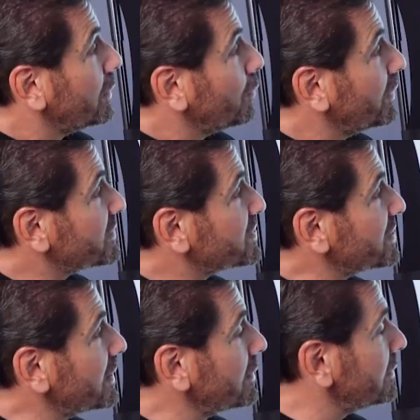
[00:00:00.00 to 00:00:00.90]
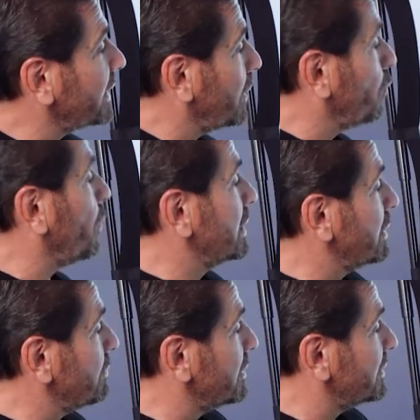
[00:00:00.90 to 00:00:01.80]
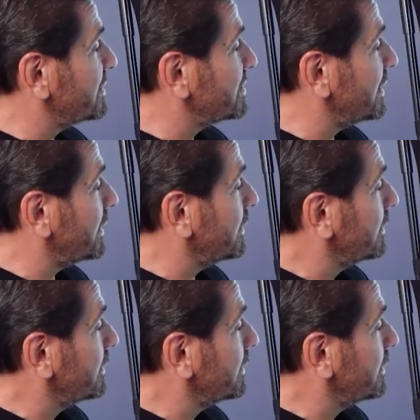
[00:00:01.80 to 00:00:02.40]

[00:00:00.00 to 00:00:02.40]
with a single. And what do we really see?